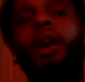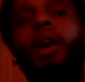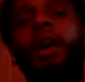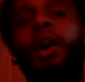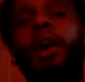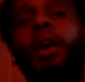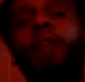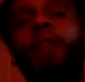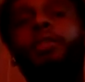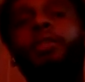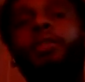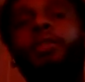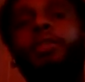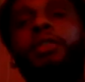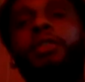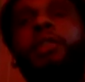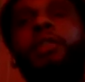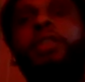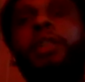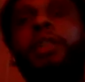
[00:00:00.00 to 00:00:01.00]
how your
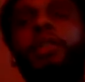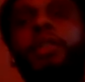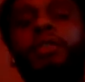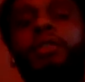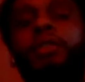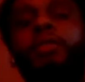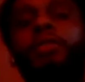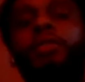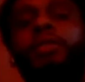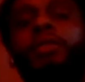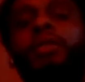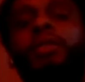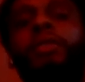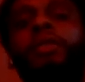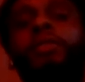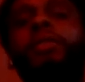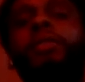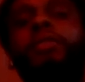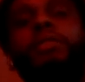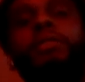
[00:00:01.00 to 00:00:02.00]
stuff catch on,
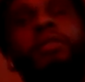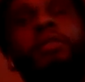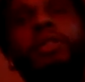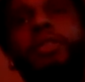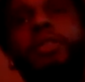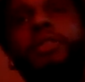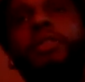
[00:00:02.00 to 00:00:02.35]
and because